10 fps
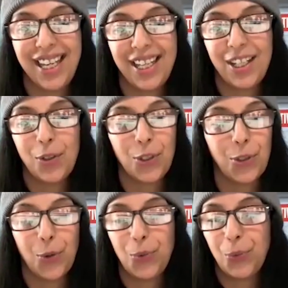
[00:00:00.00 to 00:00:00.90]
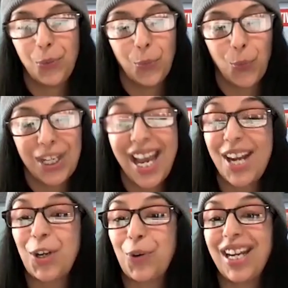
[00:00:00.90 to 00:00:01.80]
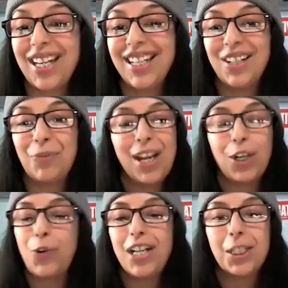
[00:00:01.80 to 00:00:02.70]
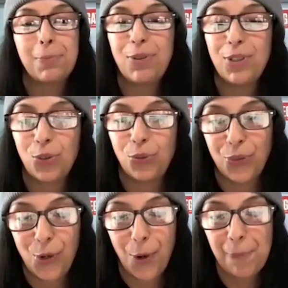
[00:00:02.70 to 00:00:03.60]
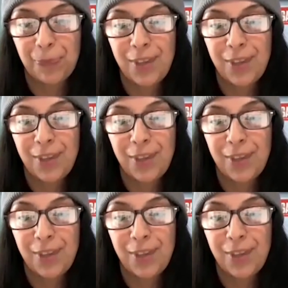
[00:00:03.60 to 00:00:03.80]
And, we had a great experience overall.